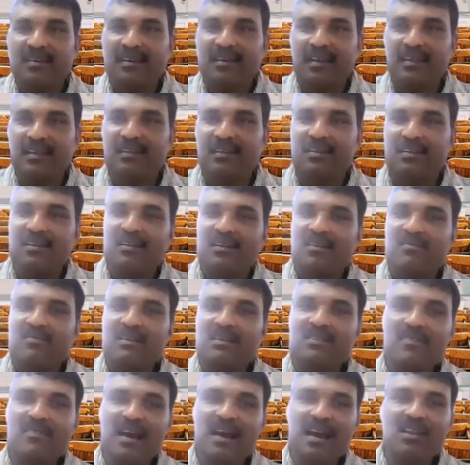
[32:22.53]
Right?
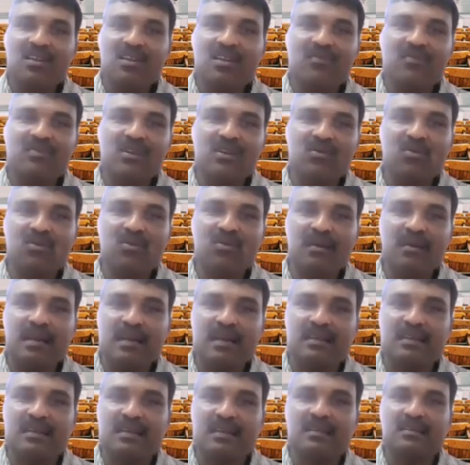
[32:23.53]
What's the value of the
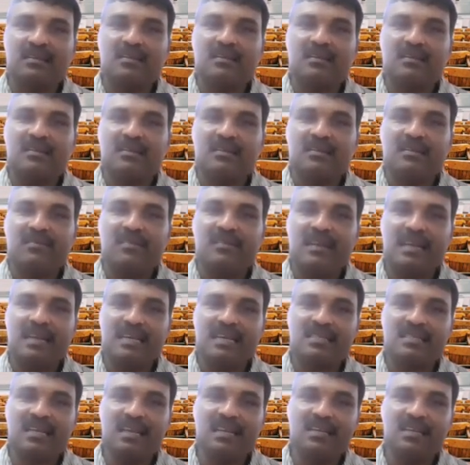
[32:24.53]
numerator when
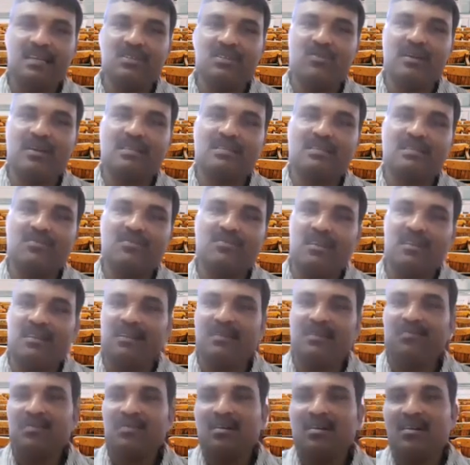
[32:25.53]
x tending towards
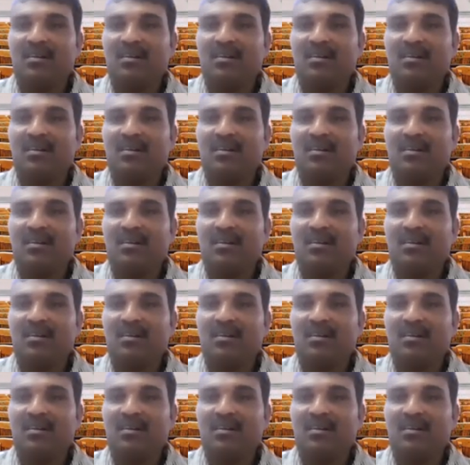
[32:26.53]
infinity?